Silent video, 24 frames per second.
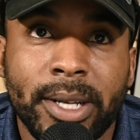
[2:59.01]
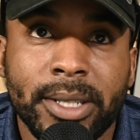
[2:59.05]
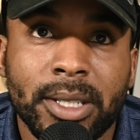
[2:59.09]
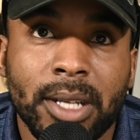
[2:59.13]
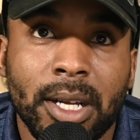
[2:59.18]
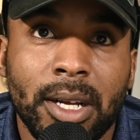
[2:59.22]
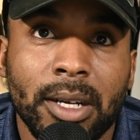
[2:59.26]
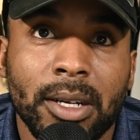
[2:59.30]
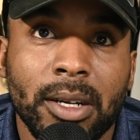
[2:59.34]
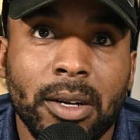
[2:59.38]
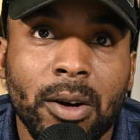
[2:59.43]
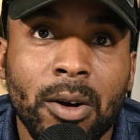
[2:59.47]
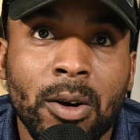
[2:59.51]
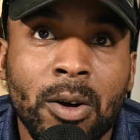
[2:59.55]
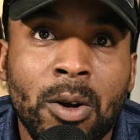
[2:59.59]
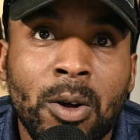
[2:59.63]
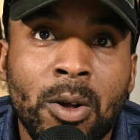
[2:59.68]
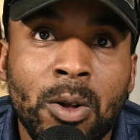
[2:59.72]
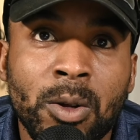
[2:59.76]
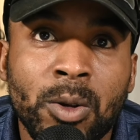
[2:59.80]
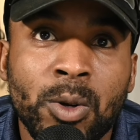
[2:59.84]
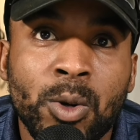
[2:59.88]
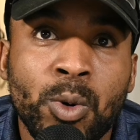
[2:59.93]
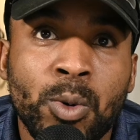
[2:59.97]
a girl
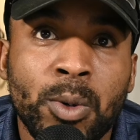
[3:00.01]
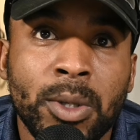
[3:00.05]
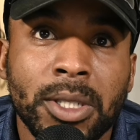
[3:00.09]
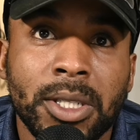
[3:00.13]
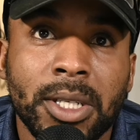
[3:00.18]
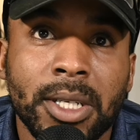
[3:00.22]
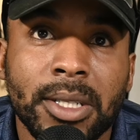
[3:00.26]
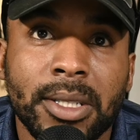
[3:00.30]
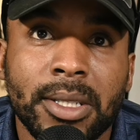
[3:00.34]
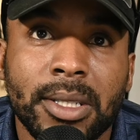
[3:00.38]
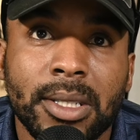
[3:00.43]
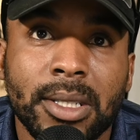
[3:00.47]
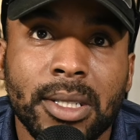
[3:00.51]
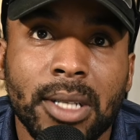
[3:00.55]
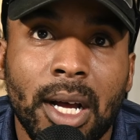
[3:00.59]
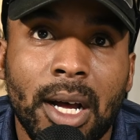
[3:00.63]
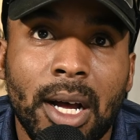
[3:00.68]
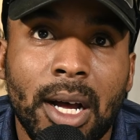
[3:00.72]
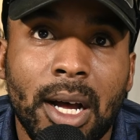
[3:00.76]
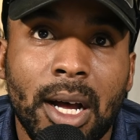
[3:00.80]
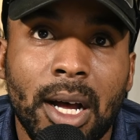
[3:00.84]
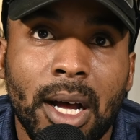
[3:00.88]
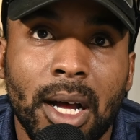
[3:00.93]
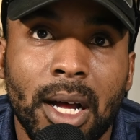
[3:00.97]
who was just
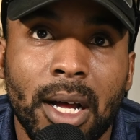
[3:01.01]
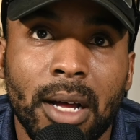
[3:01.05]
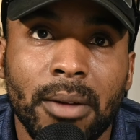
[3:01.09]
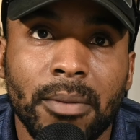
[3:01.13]
uh,